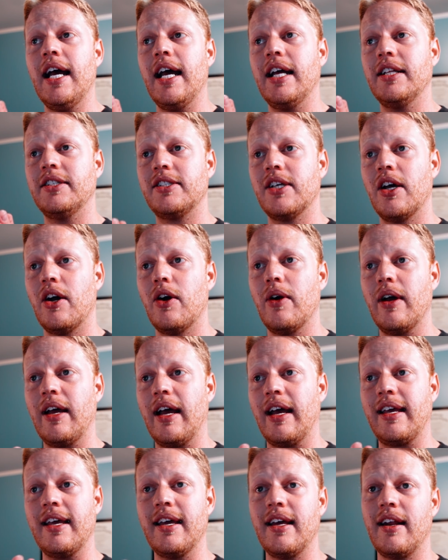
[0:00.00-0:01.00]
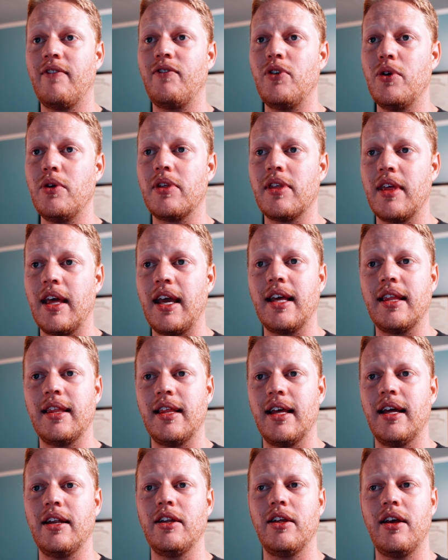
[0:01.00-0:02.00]
And so again, if you
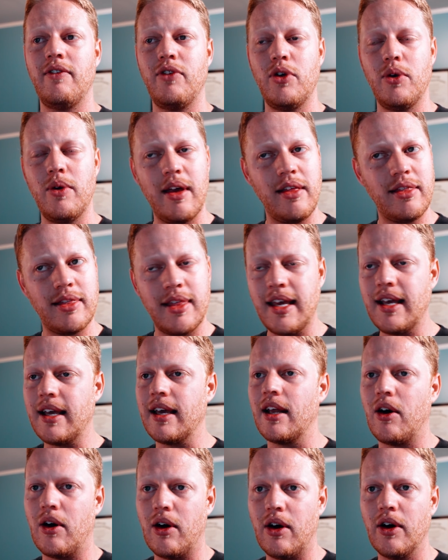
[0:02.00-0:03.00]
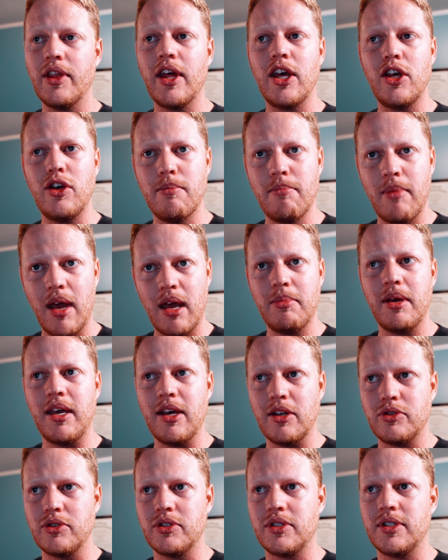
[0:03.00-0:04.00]
think at all that you may be
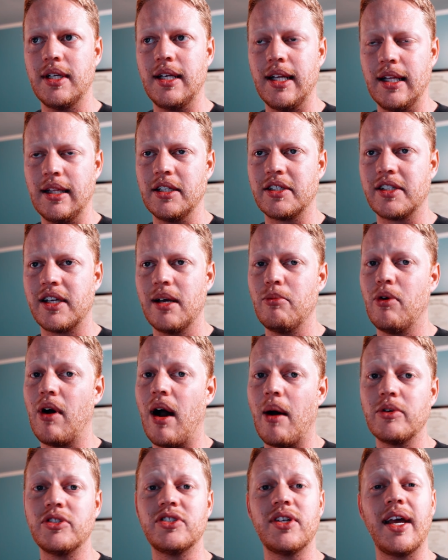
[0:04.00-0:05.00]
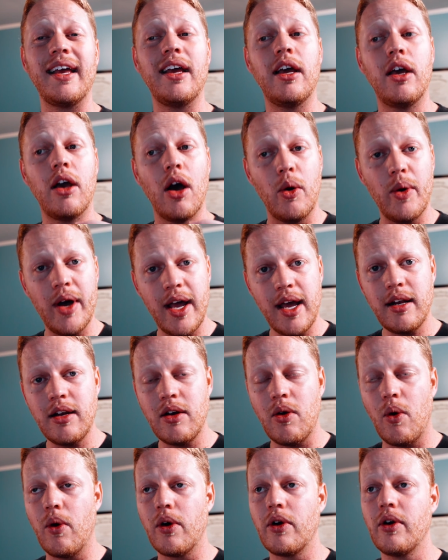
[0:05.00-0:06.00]
interested in this gimbal, I would say go ahead
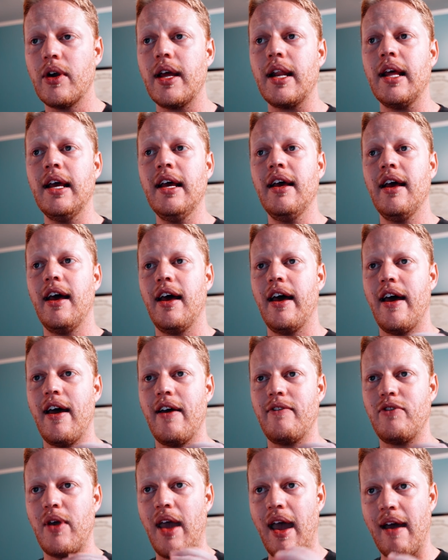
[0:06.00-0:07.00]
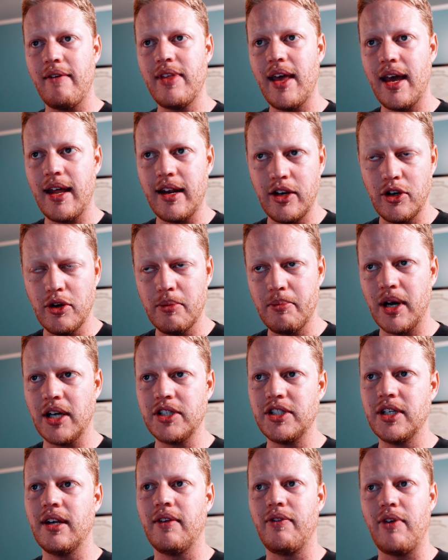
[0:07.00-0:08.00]
and order it. If you have that in your
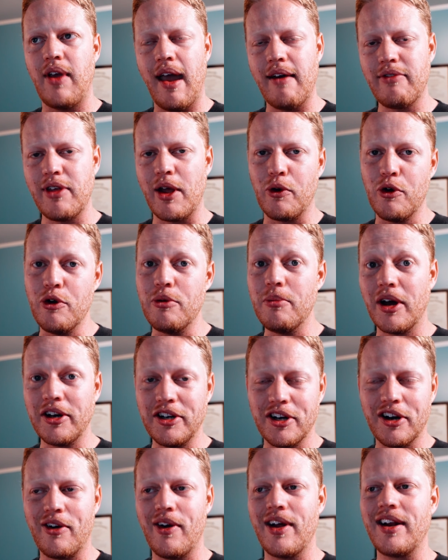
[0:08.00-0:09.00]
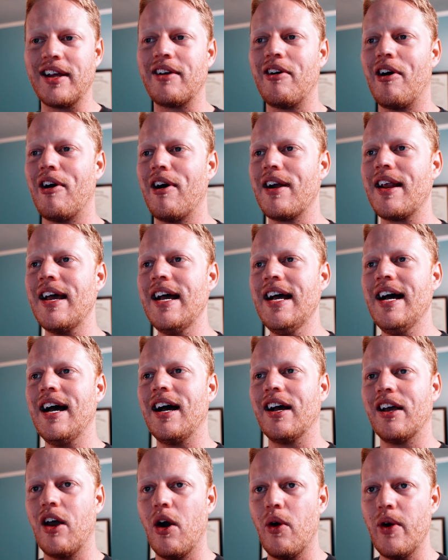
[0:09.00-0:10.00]
budget, if you have that room on your credit card,
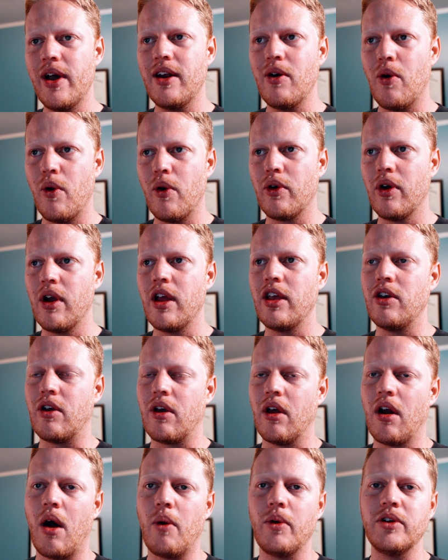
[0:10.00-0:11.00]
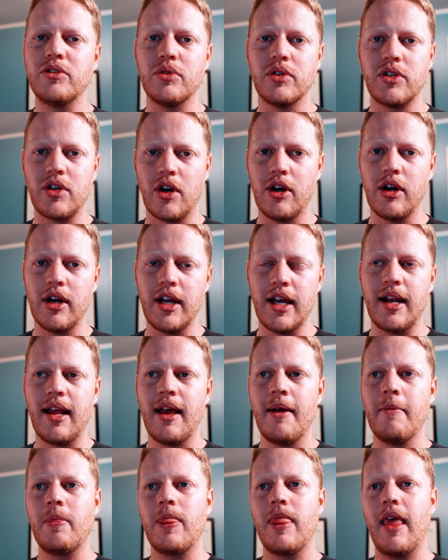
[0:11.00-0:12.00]
go ahead and order it. You can always return it
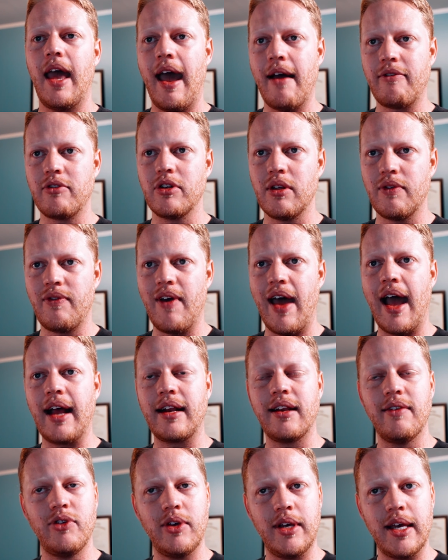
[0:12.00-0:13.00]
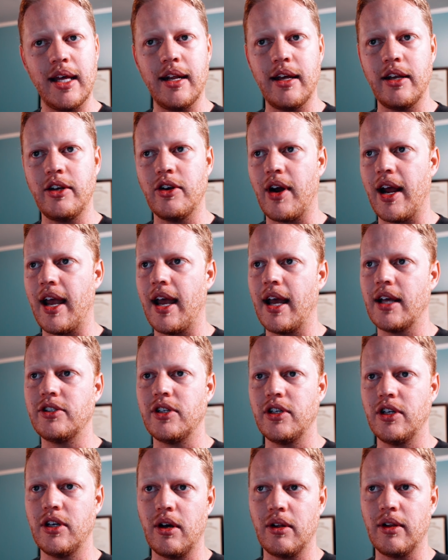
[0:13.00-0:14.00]
after the fact if you get it in your
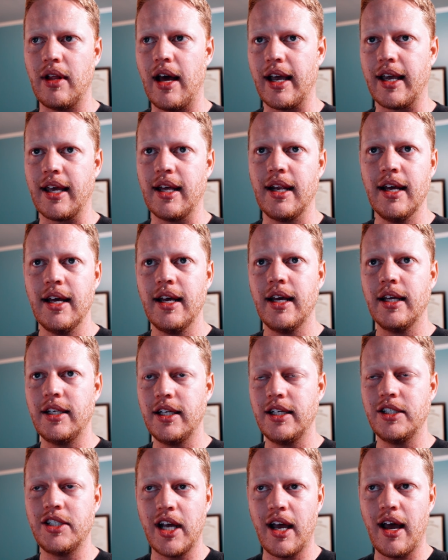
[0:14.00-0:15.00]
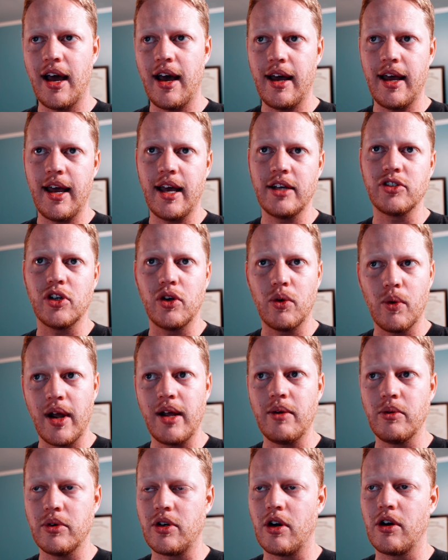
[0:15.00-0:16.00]
hands and you don't like it. DJI has a
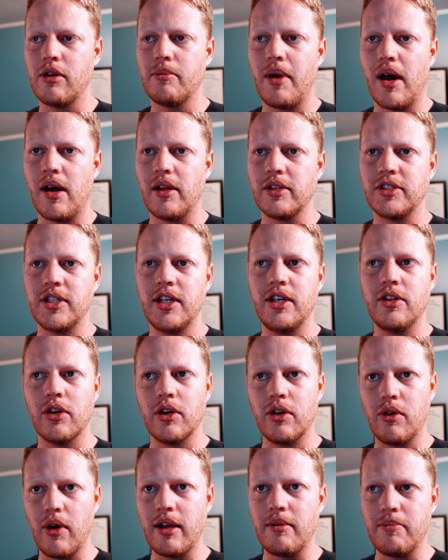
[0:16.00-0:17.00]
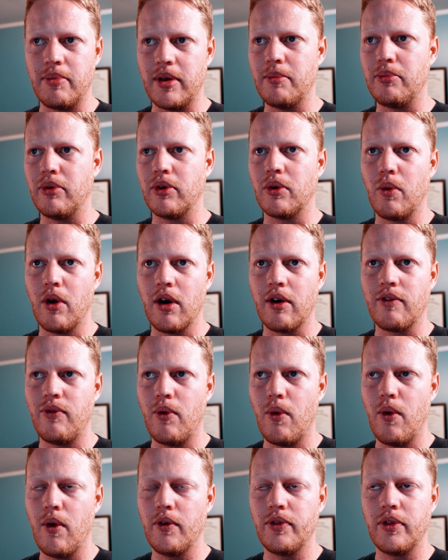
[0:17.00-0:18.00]
great return policy. They're great people to work
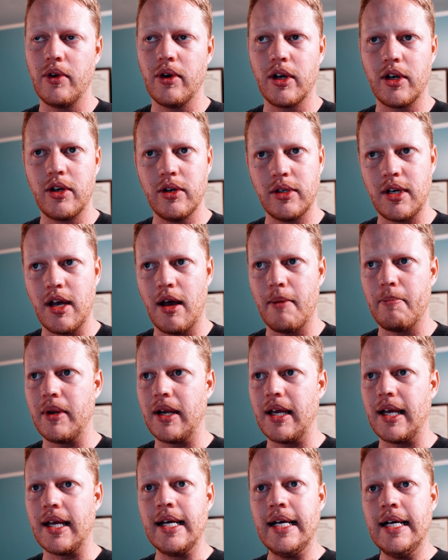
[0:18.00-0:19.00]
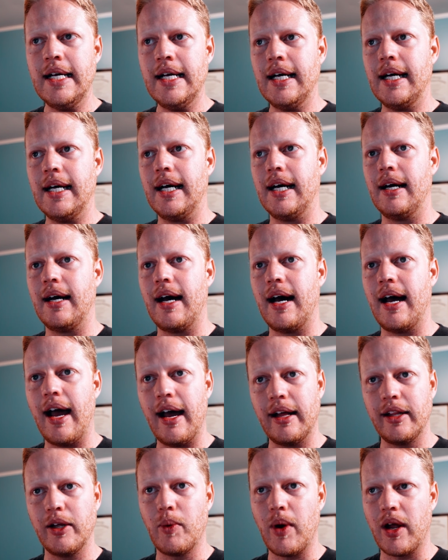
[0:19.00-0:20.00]
for. They're a good company. I
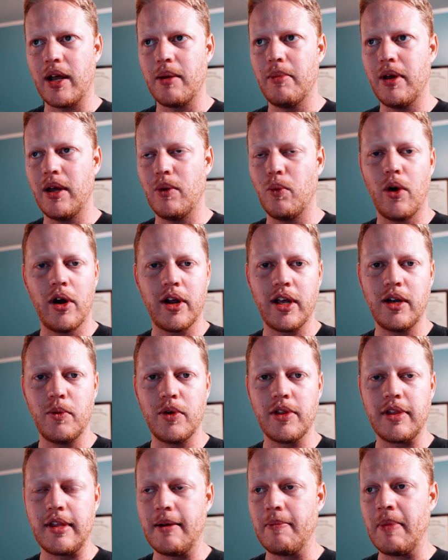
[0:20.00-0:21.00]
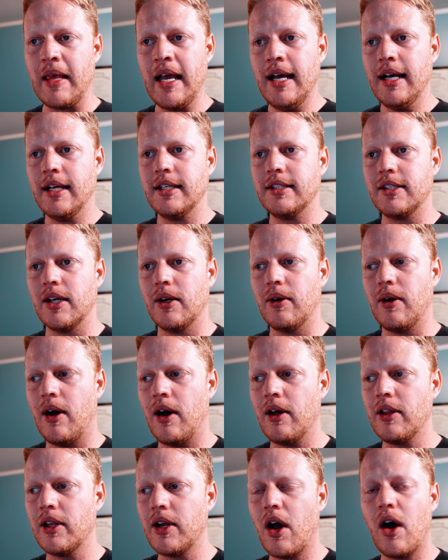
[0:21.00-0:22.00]
highly recommend working with them. So
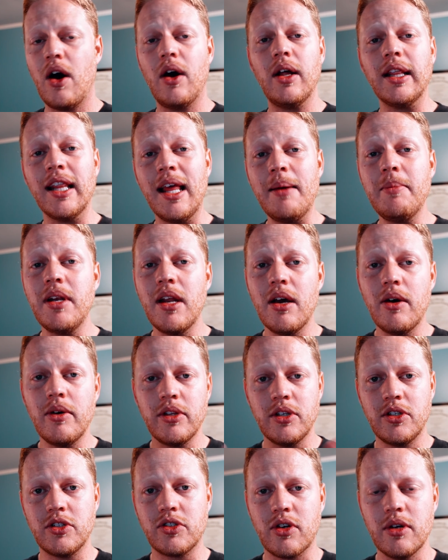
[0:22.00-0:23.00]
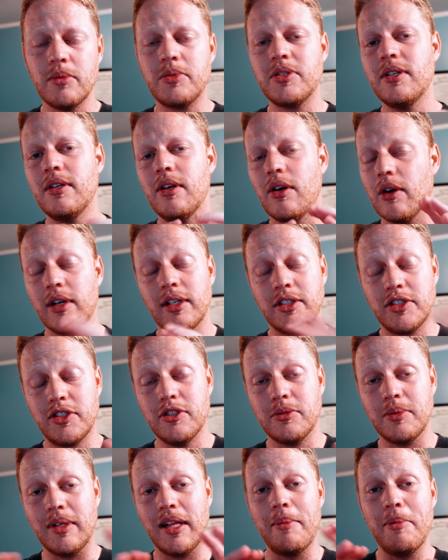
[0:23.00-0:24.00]
all in all, let me know in the description, or
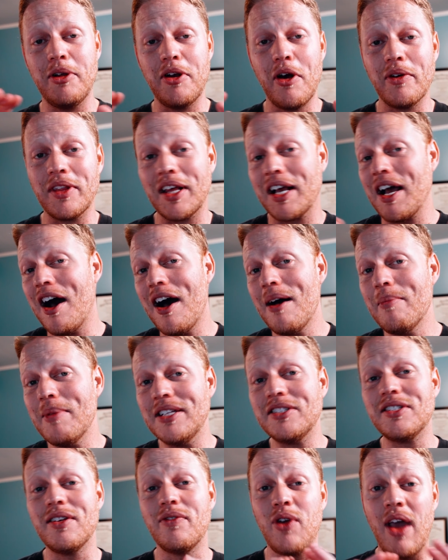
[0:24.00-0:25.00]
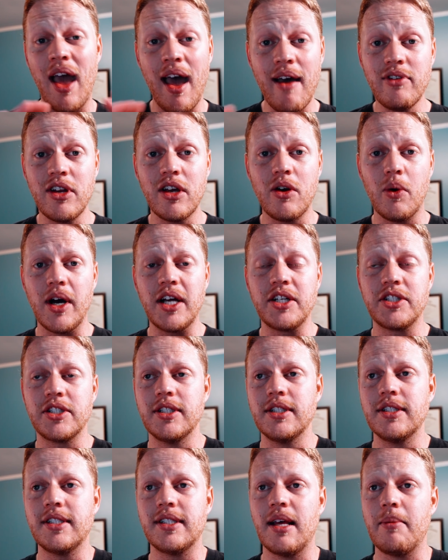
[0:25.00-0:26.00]
excuse me, let me know in the comments if you have any
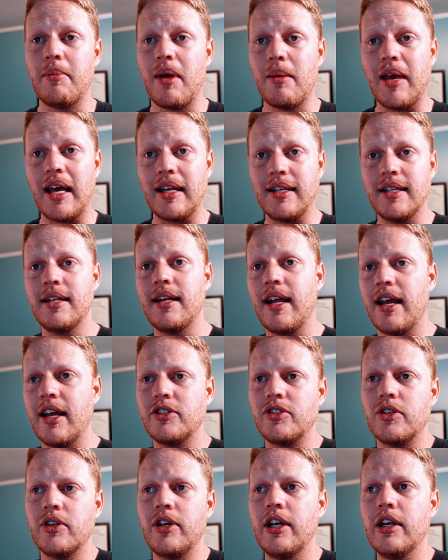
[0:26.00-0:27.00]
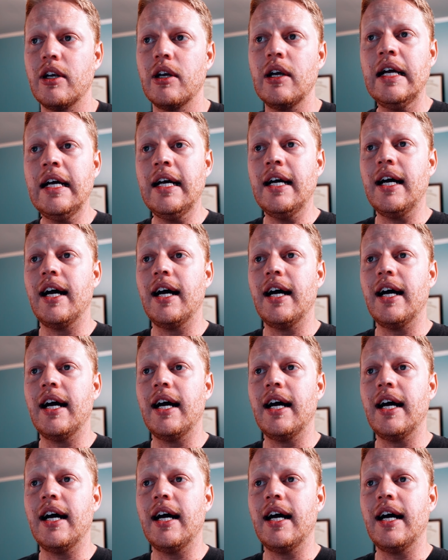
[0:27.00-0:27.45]
questions that maybe I didn't answer here.